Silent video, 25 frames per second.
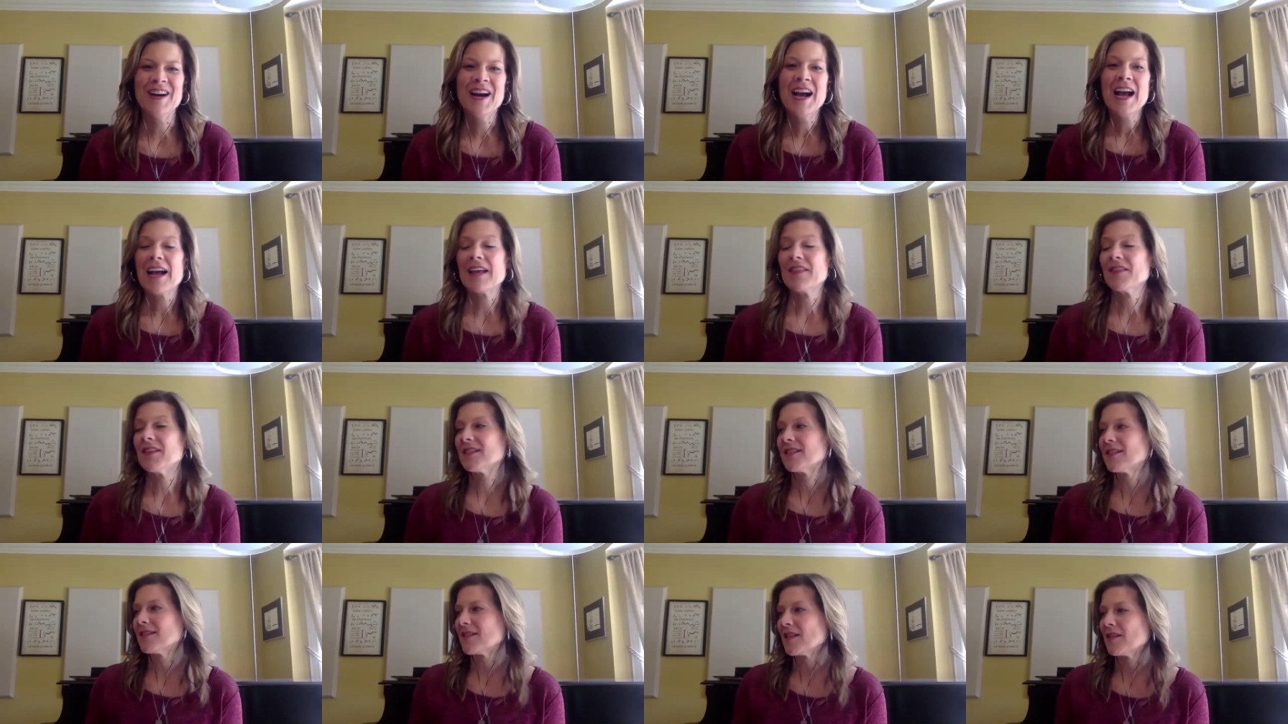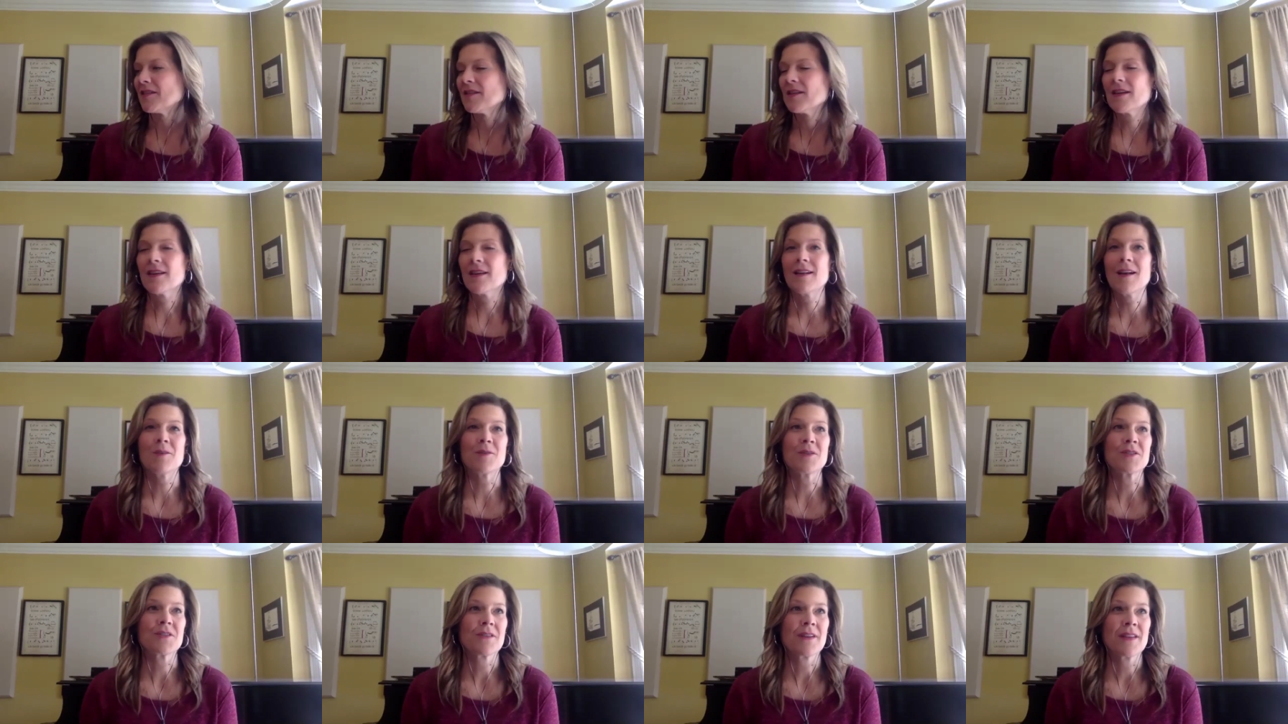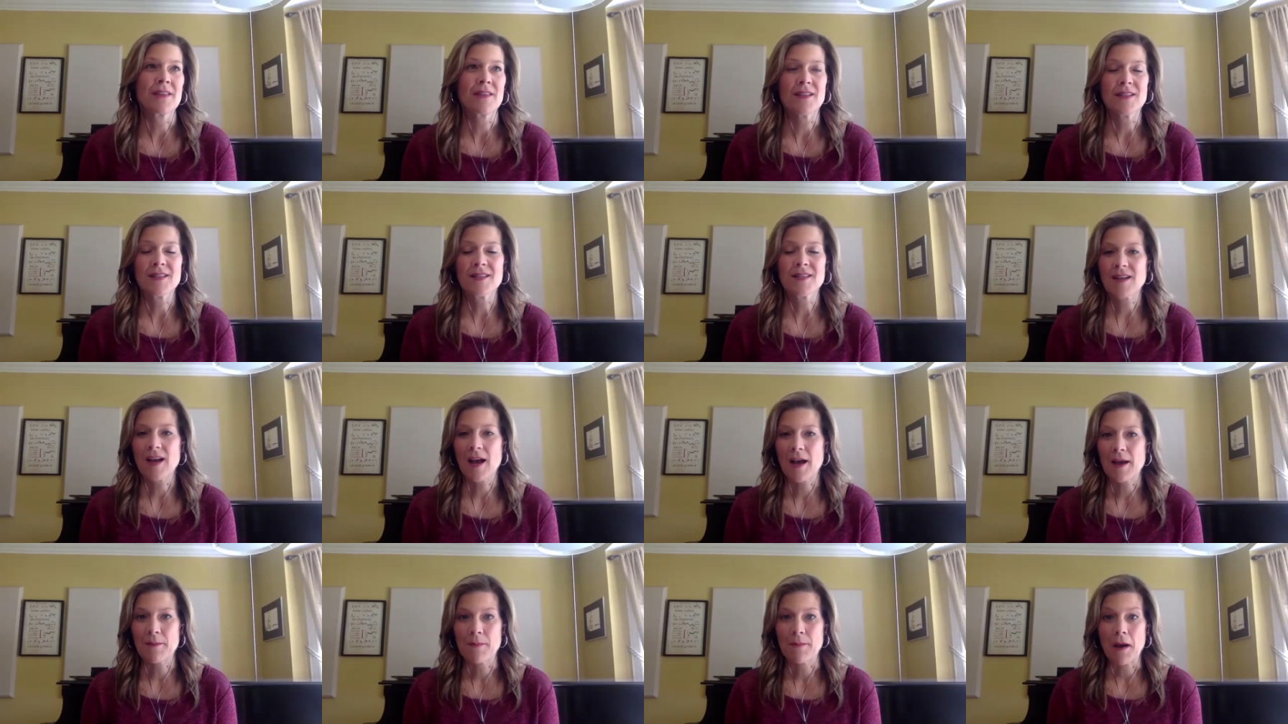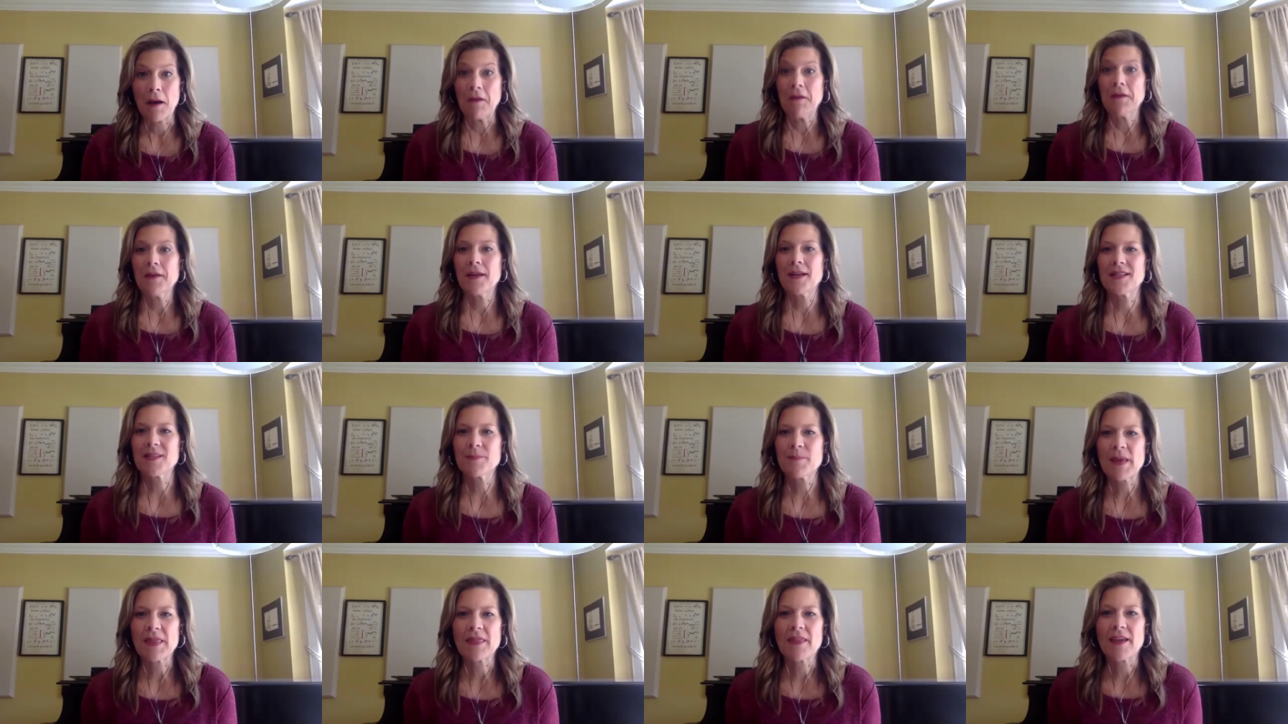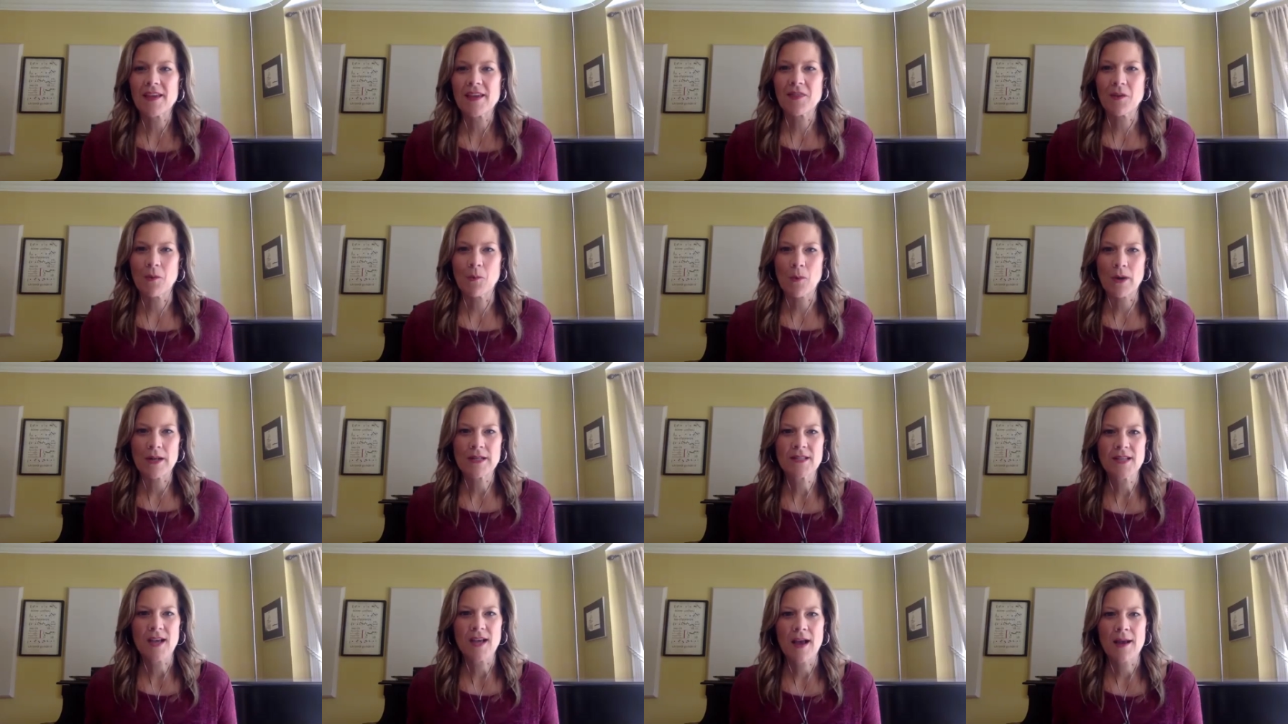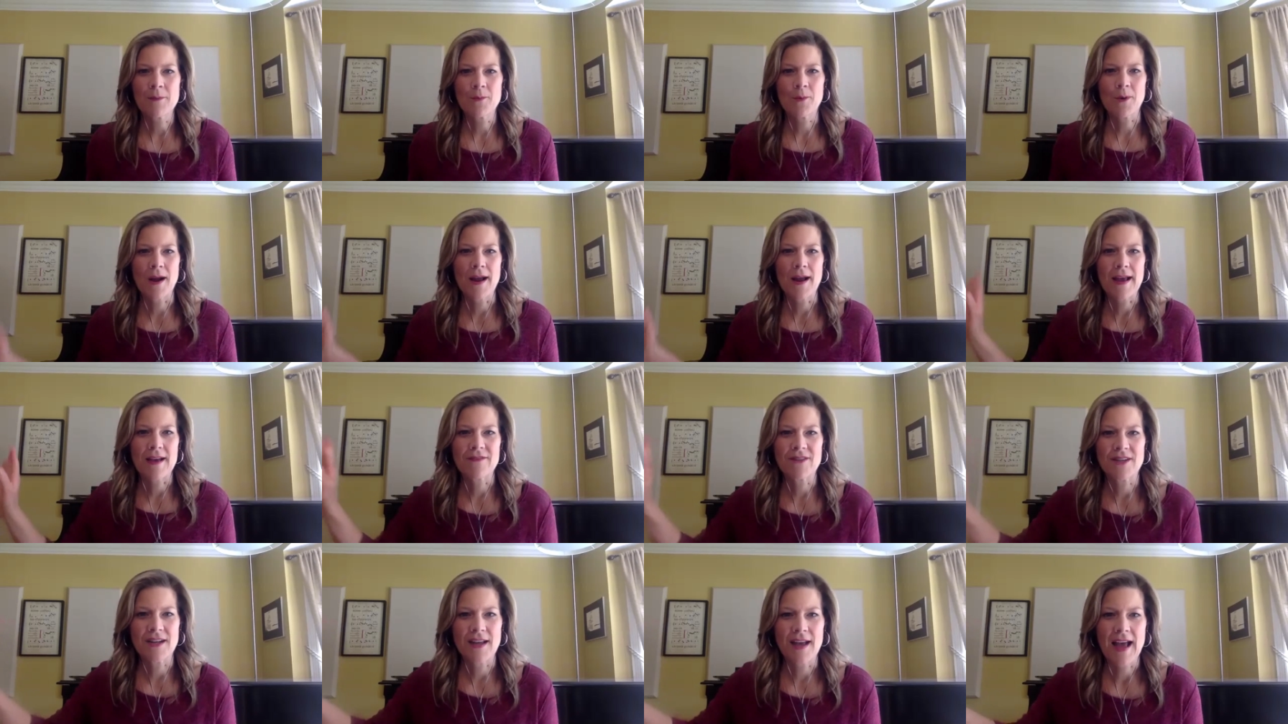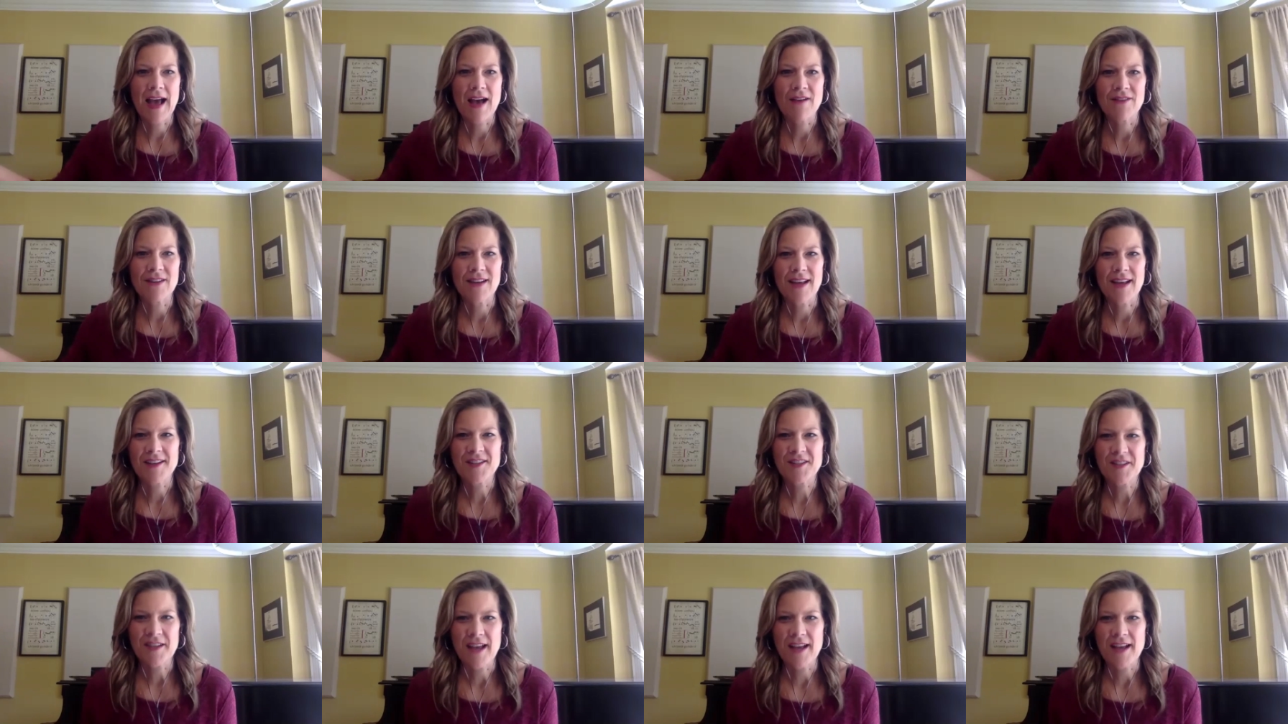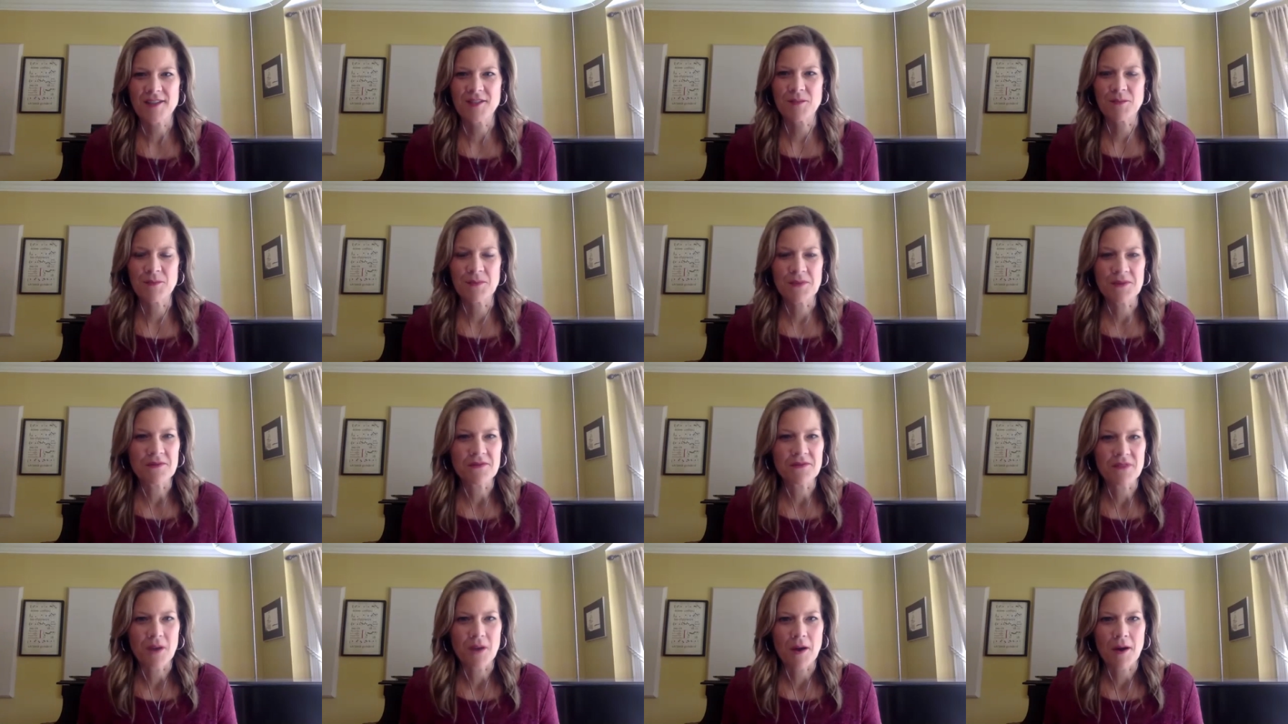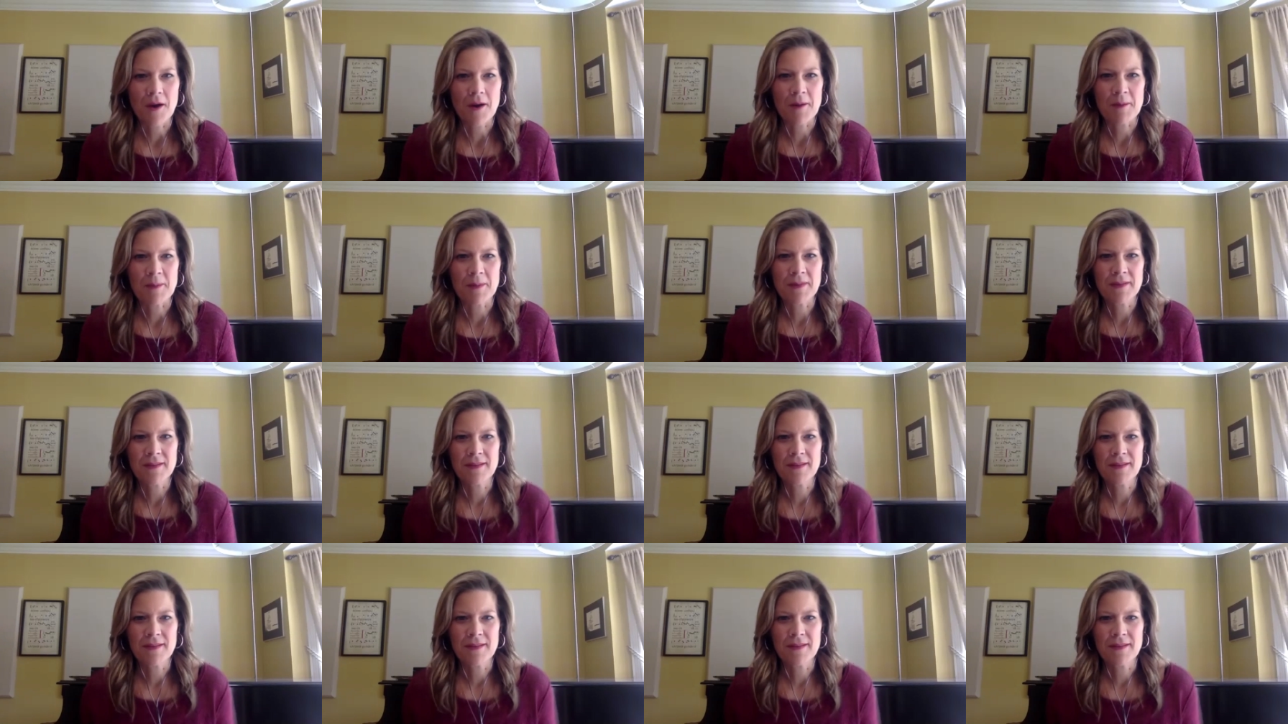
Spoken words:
and this is, during this time, it's been like the one time where I haven't actually had to move the harp.